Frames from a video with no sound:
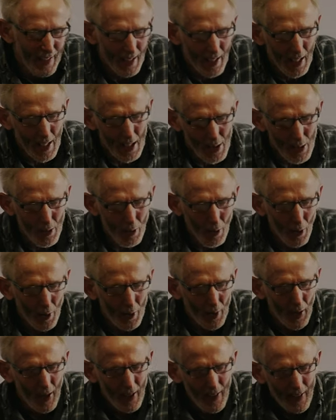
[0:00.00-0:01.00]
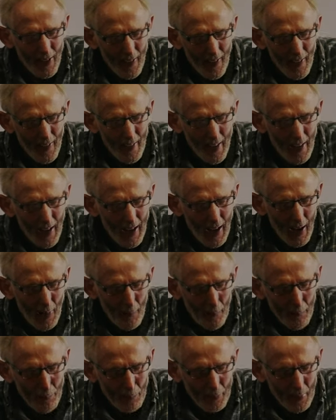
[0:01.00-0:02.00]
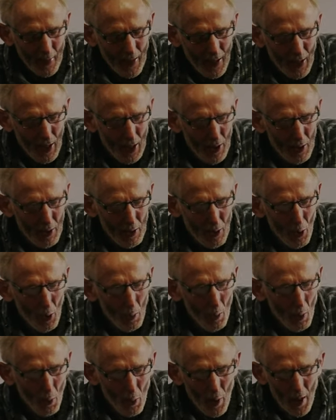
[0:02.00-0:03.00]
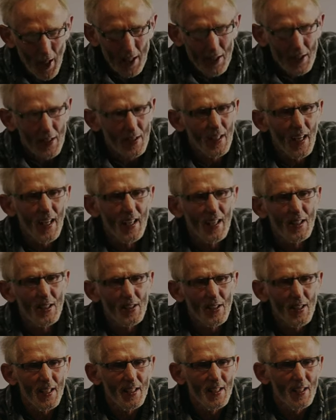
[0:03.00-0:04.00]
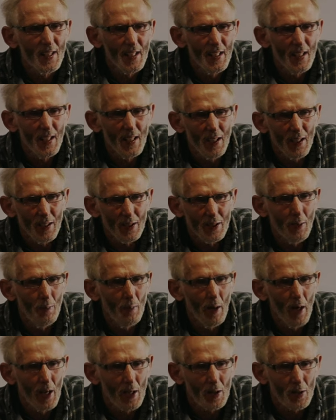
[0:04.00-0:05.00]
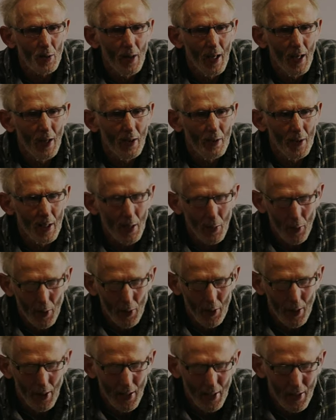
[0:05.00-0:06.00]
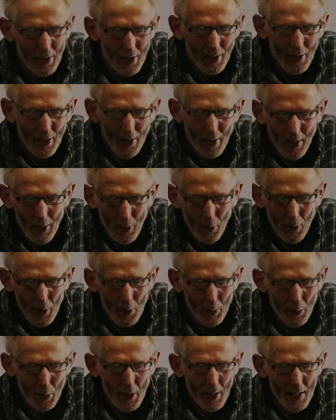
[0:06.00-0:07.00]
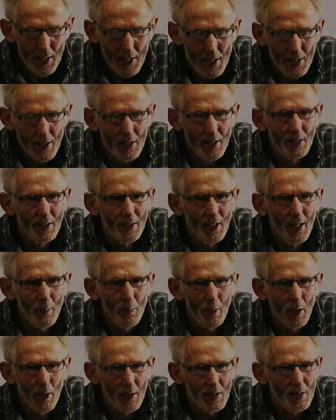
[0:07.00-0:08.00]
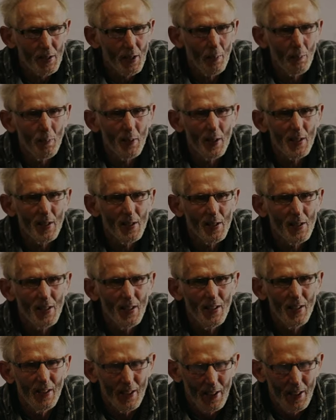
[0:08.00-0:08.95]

It's not the normal way to take a city, to march round it with priests and blowing trumpets.